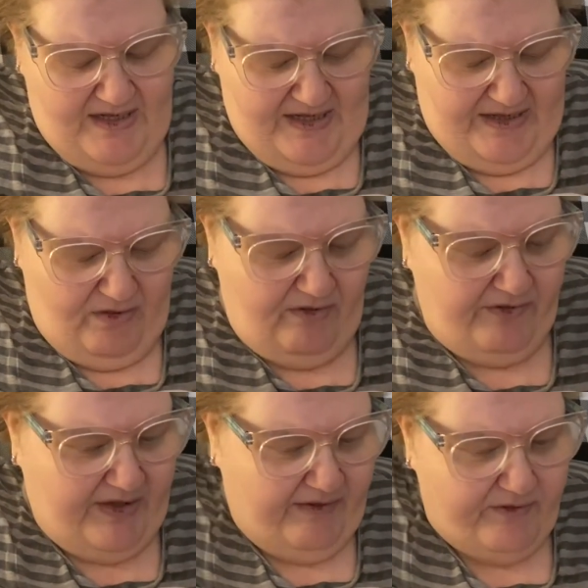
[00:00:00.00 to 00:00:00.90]
I
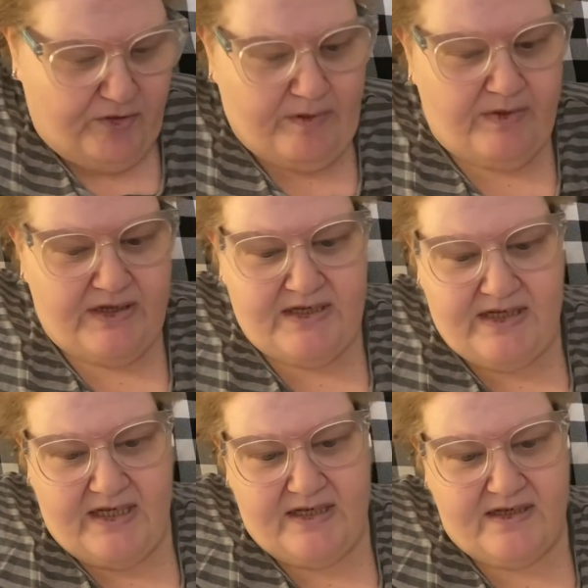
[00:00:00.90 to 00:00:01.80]
often have trouble these
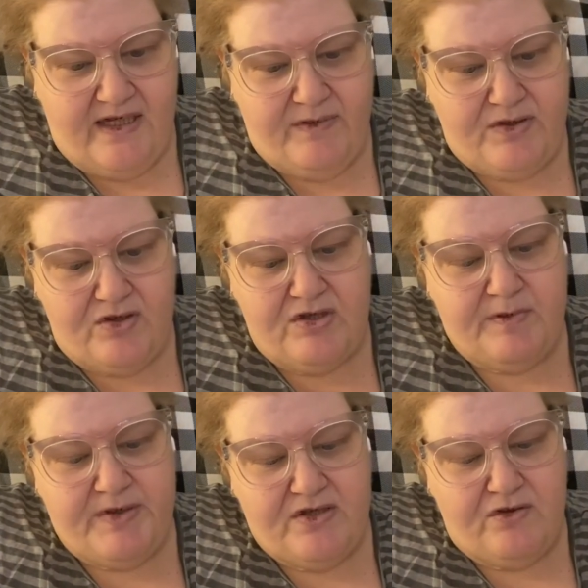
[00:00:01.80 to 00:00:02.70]
days. I was used to
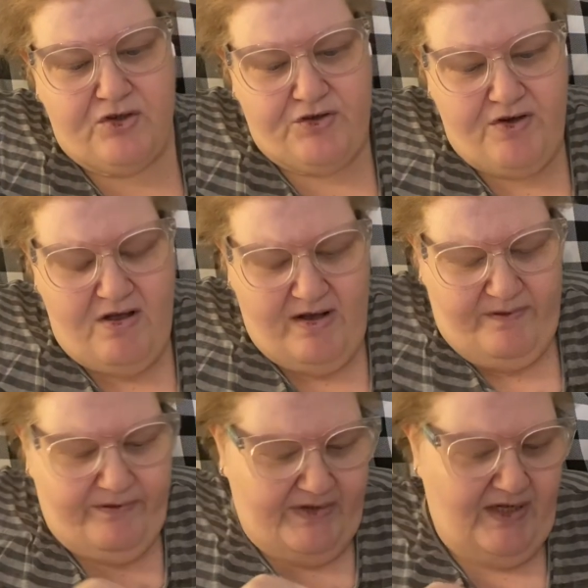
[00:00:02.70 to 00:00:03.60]
be so strong.
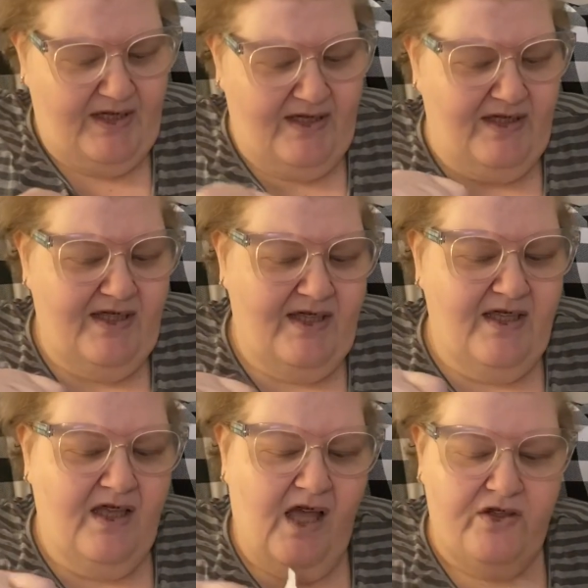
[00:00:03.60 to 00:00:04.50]

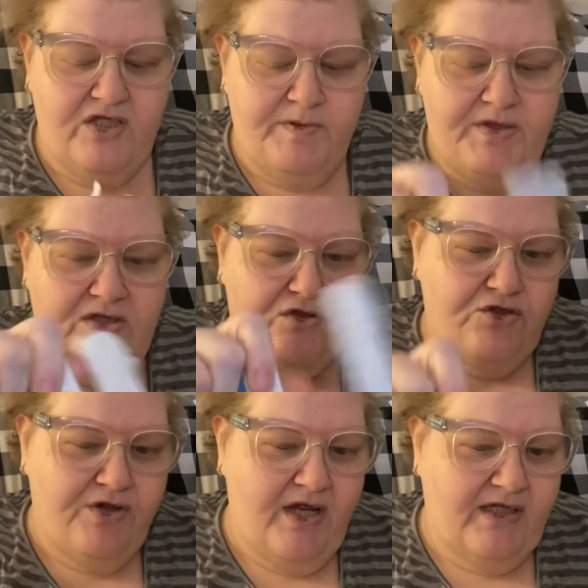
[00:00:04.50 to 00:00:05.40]
I used to be so
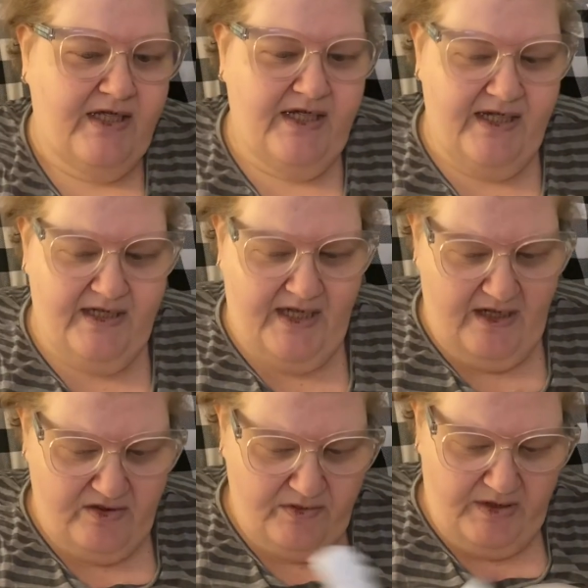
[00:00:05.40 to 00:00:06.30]
strong, and then I had
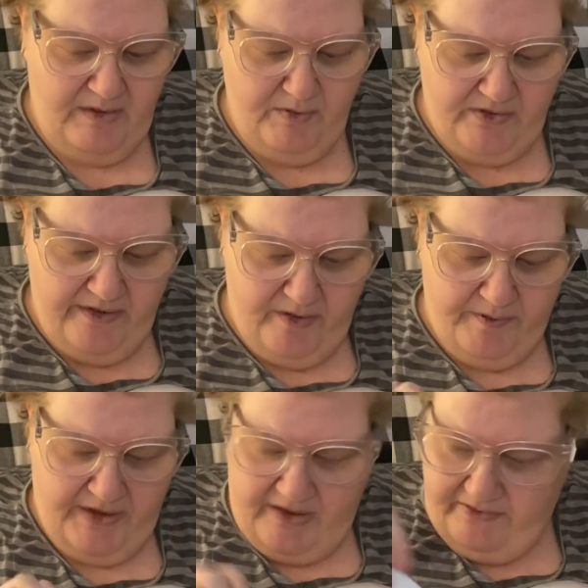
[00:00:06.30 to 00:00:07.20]
cancer,
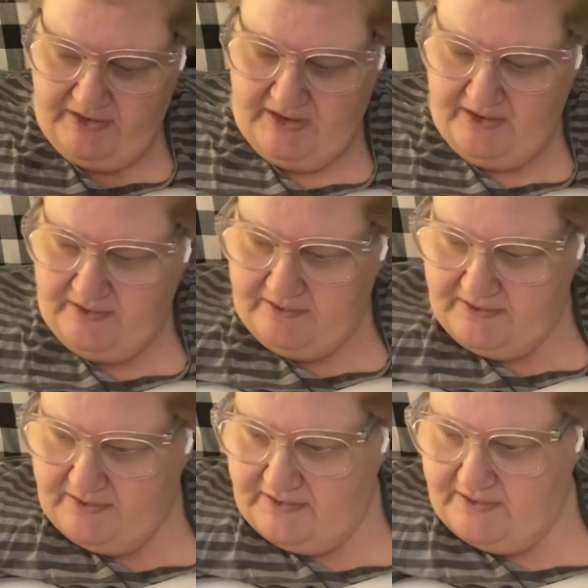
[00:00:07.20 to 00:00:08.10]
chemotherapy, and everything.
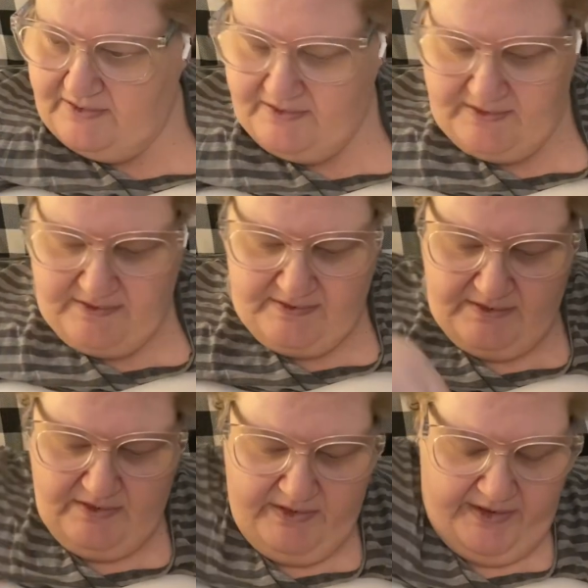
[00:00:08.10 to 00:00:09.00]

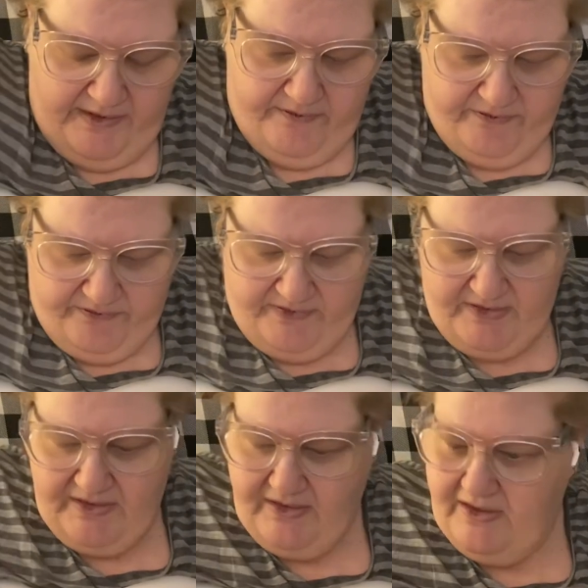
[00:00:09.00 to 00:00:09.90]
Okay.
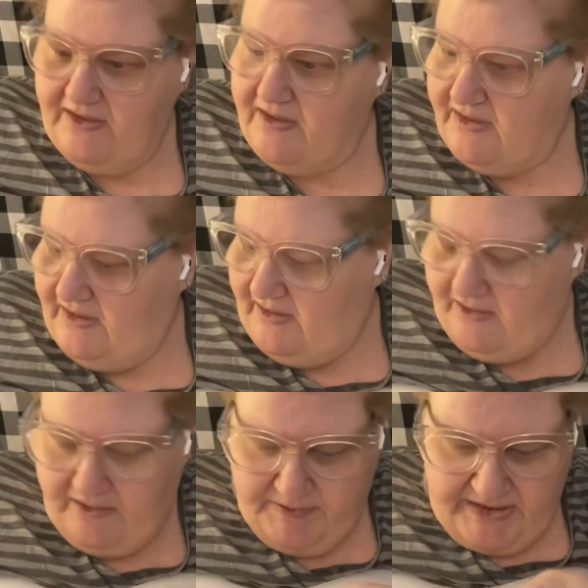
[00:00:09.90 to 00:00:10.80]
Let's see.
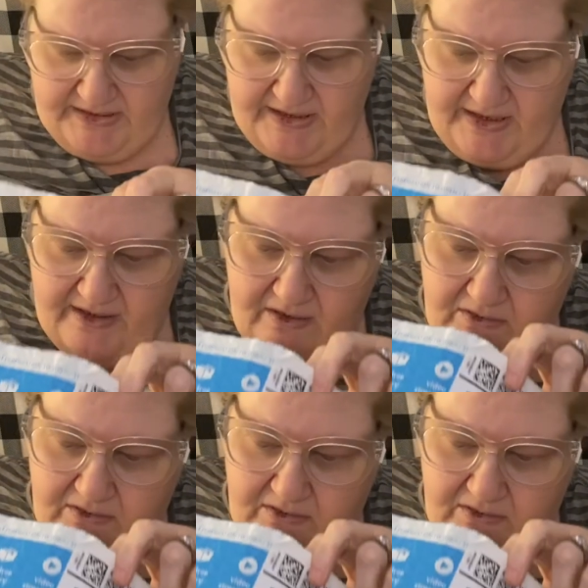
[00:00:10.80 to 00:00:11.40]
Can take that out.